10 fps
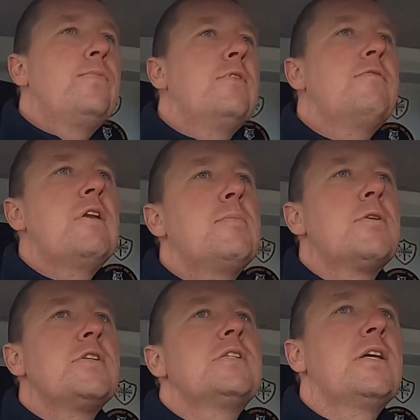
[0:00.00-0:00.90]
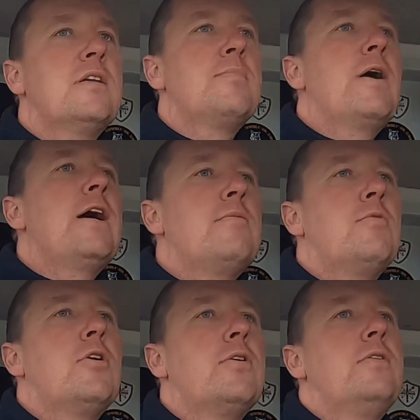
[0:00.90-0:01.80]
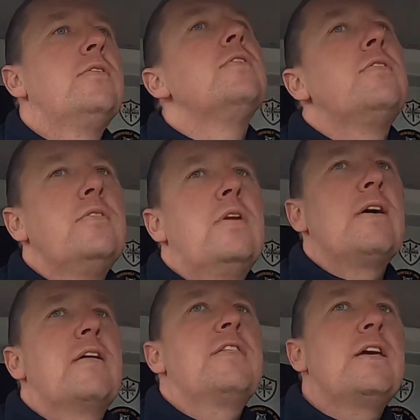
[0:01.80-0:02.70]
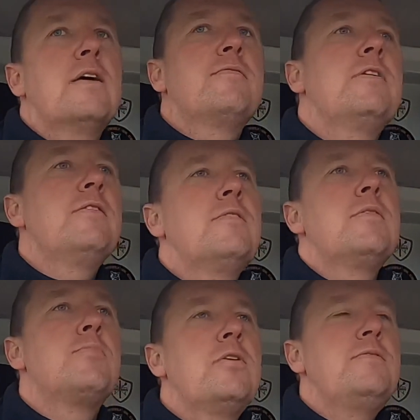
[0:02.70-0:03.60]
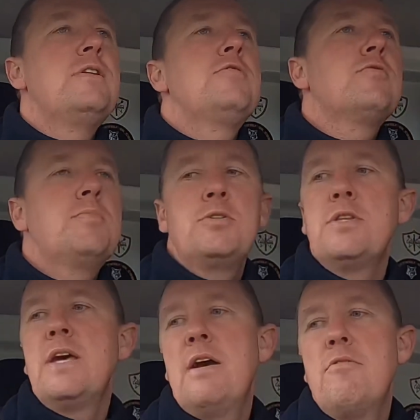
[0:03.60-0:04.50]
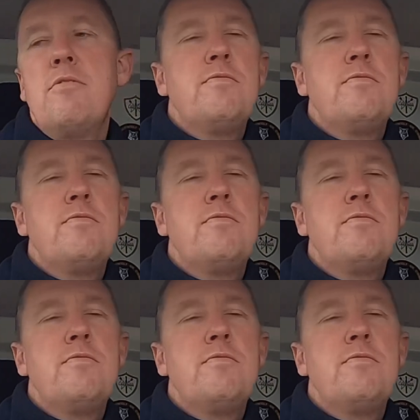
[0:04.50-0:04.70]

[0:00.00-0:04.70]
If anybody's thinking of buying one, I think I've given a brief description there